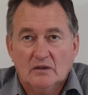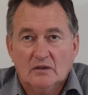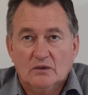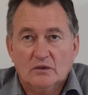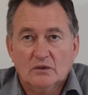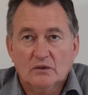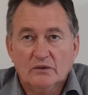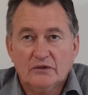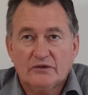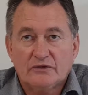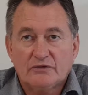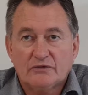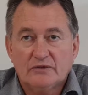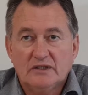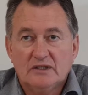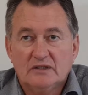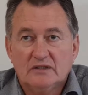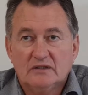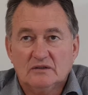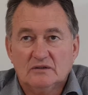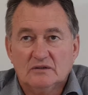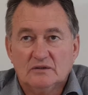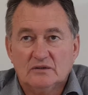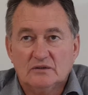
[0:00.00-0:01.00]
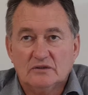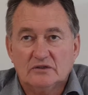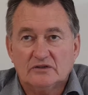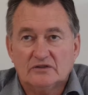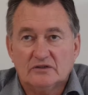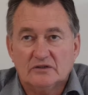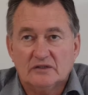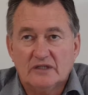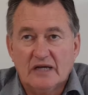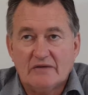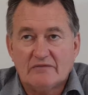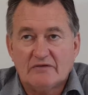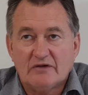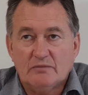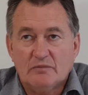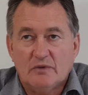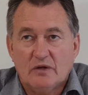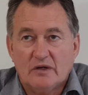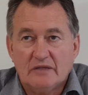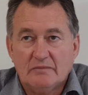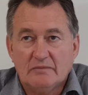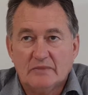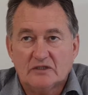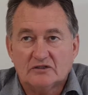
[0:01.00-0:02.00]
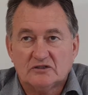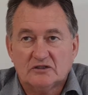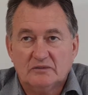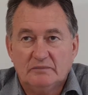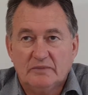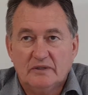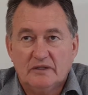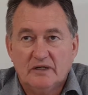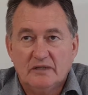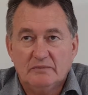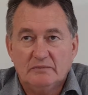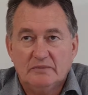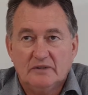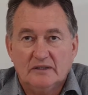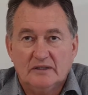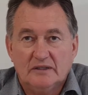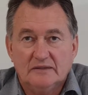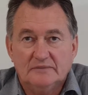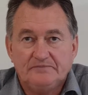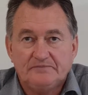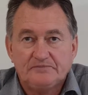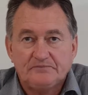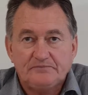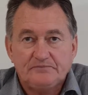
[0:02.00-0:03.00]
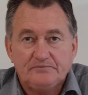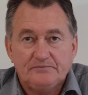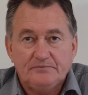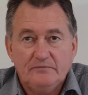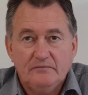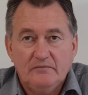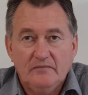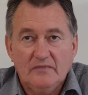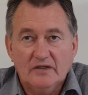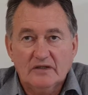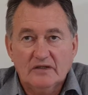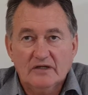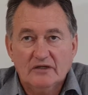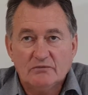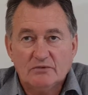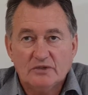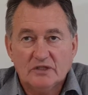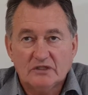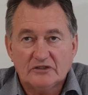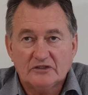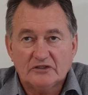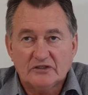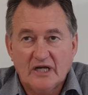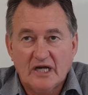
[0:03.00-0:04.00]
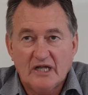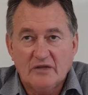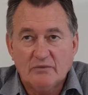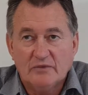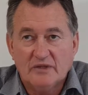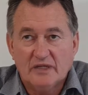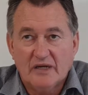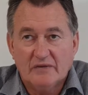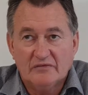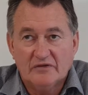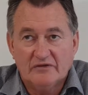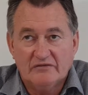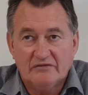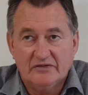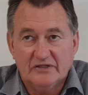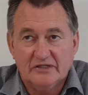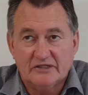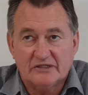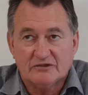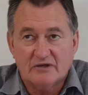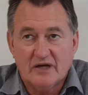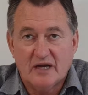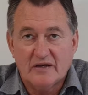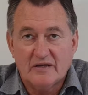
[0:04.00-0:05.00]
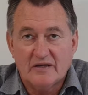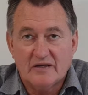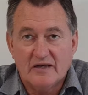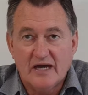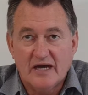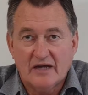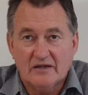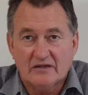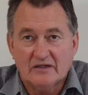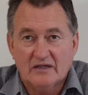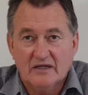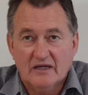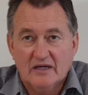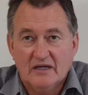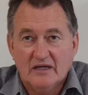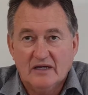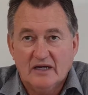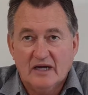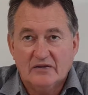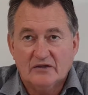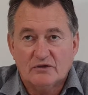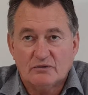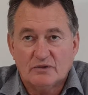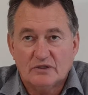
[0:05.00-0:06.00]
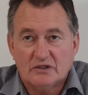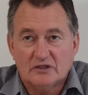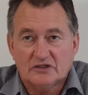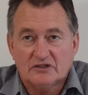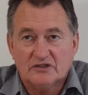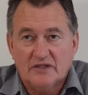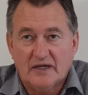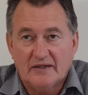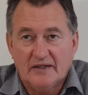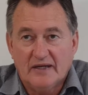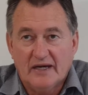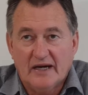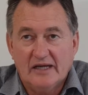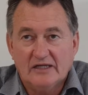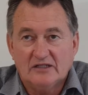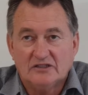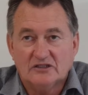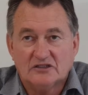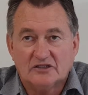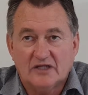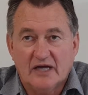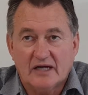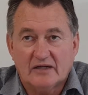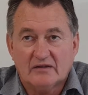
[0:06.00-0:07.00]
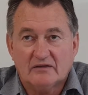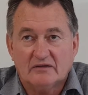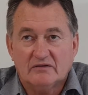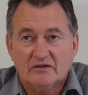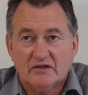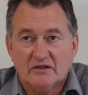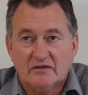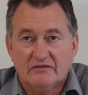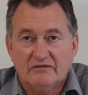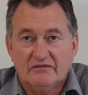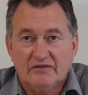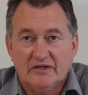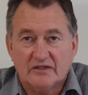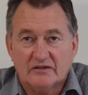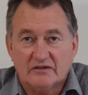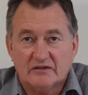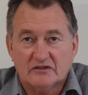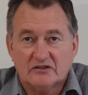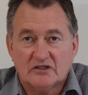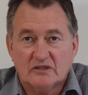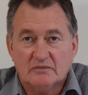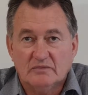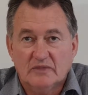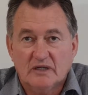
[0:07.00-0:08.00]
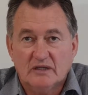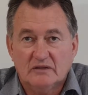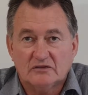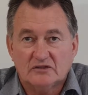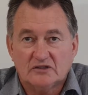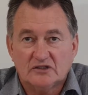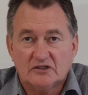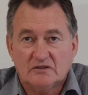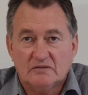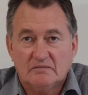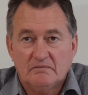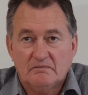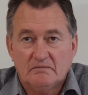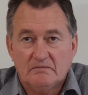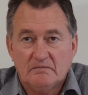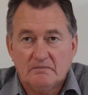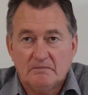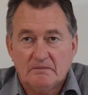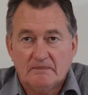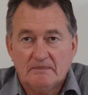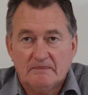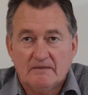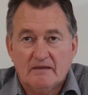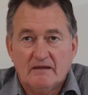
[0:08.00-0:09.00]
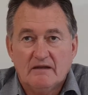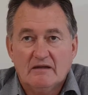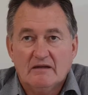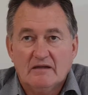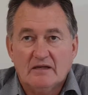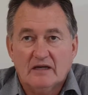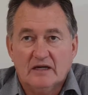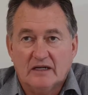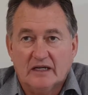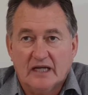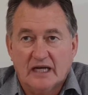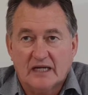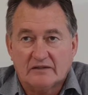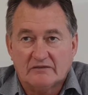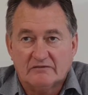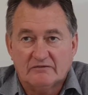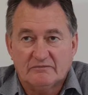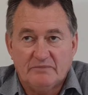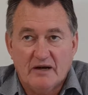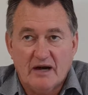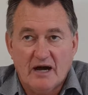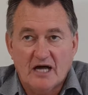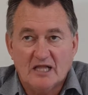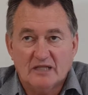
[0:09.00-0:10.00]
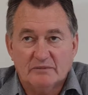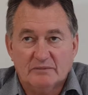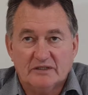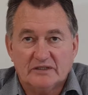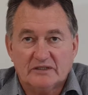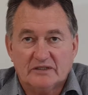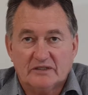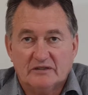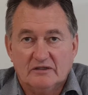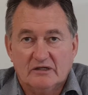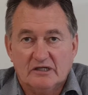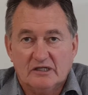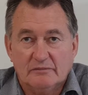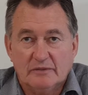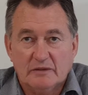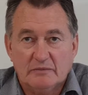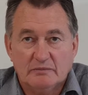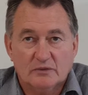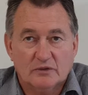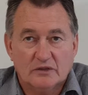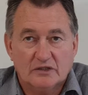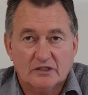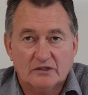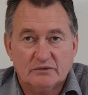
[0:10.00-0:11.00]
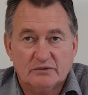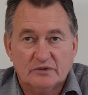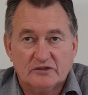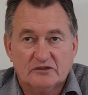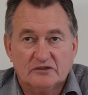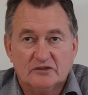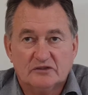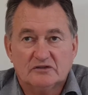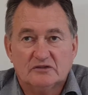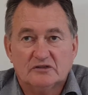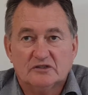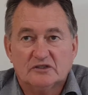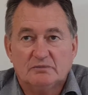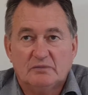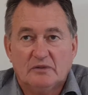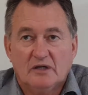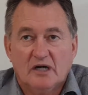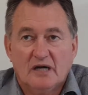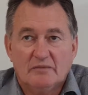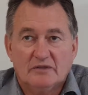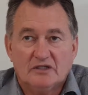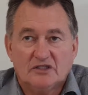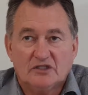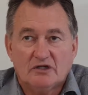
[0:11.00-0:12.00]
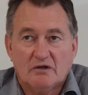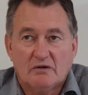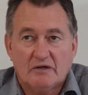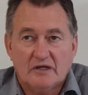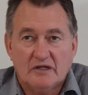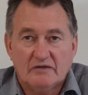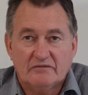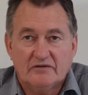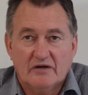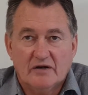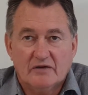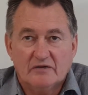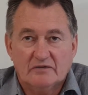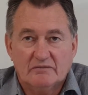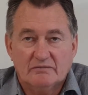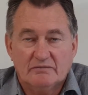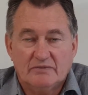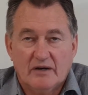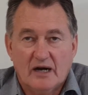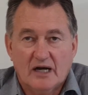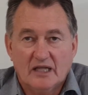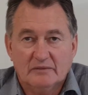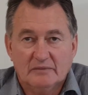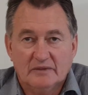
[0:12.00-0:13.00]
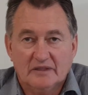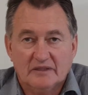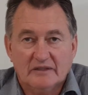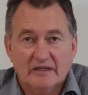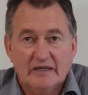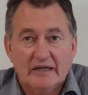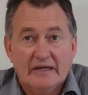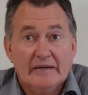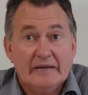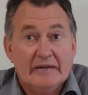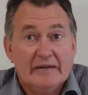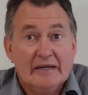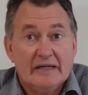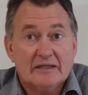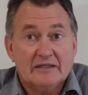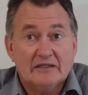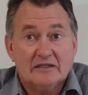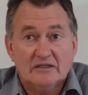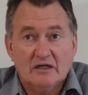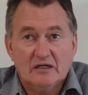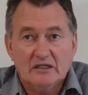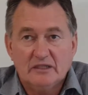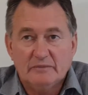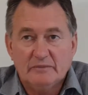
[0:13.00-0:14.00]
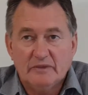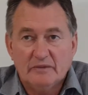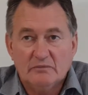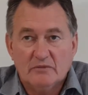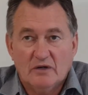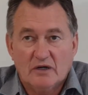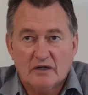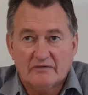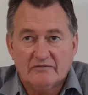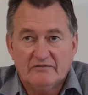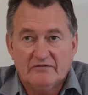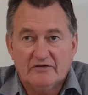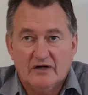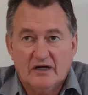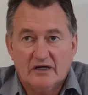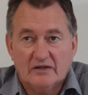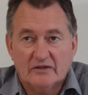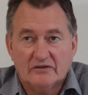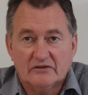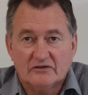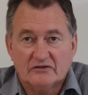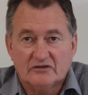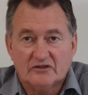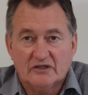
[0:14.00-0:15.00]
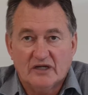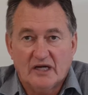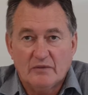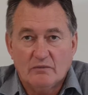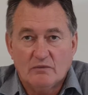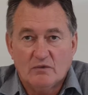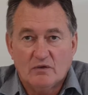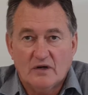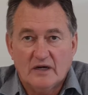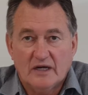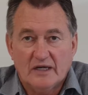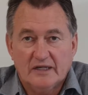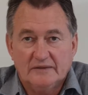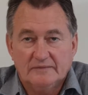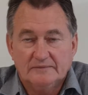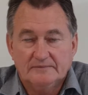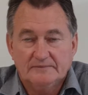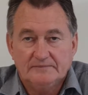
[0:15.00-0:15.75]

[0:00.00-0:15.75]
All three are laws that everybody must abide by. In real estate, we have the Fair Trading Act and the Real Estate Agents Act that affect us the most. An Act of Parliament can only be brought into existence by a majority vote in Parliament and can only be modified in the same way.